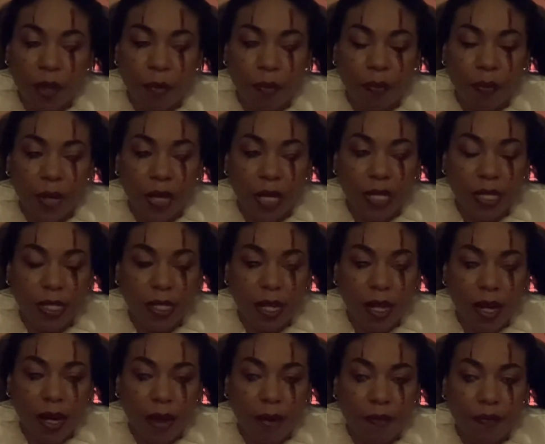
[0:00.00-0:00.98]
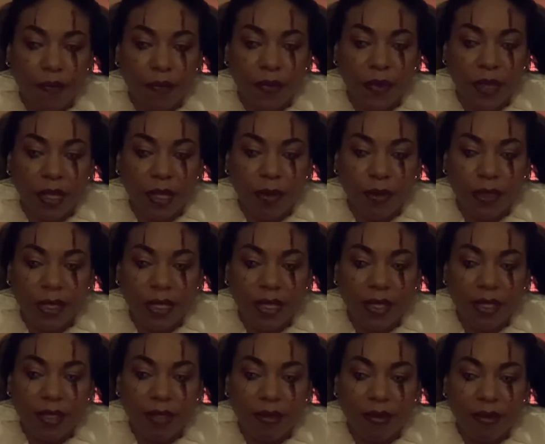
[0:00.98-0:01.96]
But it was
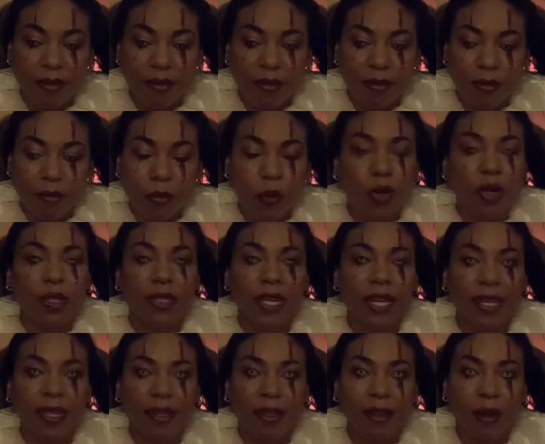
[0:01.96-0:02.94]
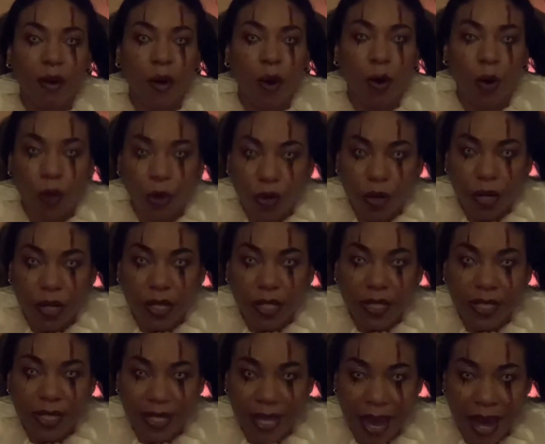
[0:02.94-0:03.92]
more like horror,
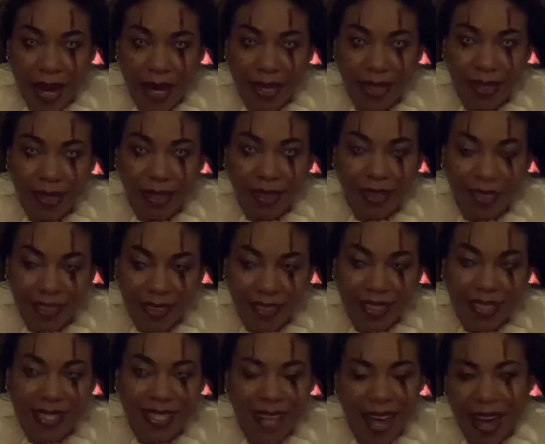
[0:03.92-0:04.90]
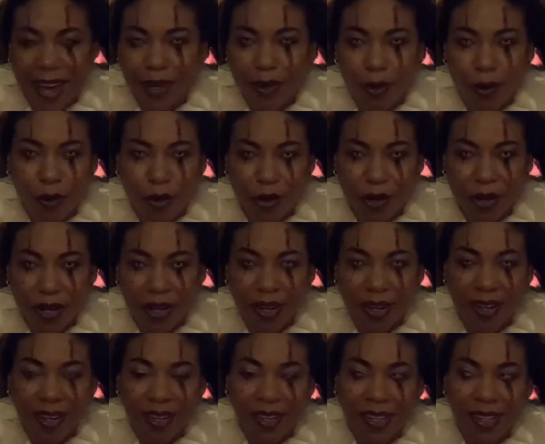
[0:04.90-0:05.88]
sad horror,
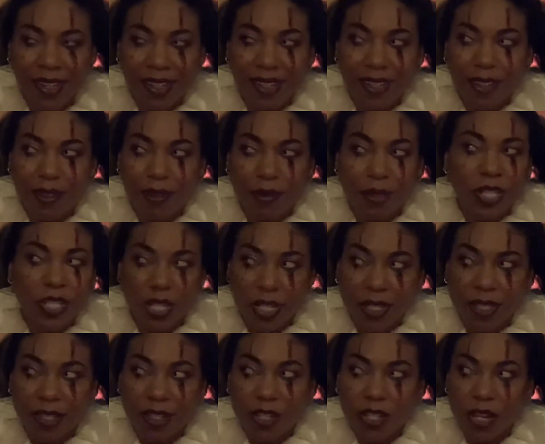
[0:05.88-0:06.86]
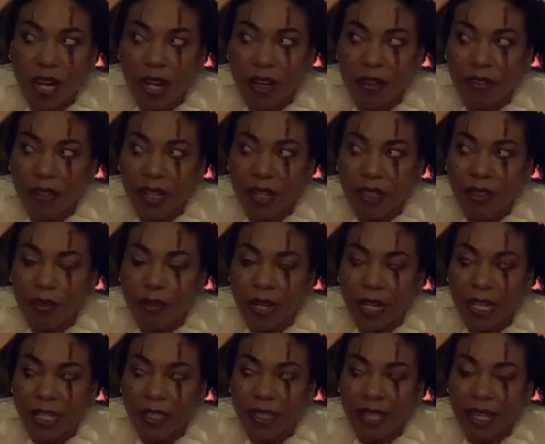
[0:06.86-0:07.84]
which is a genre,
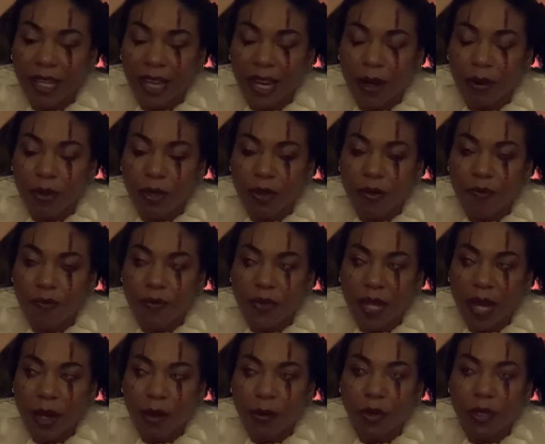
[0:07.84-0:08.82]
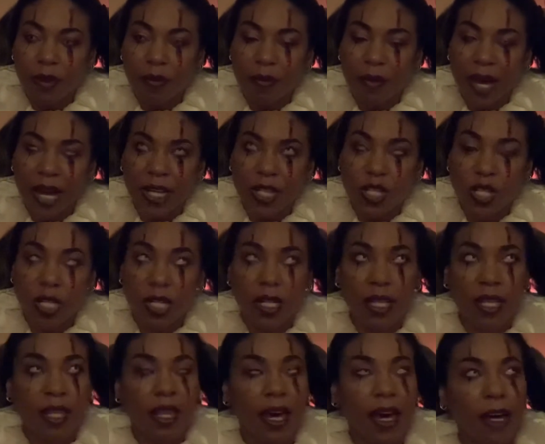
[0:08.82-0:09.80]
right? Like I would
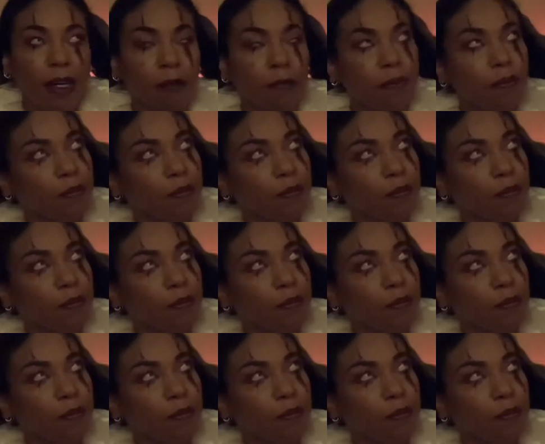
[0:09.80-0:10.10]
imagine that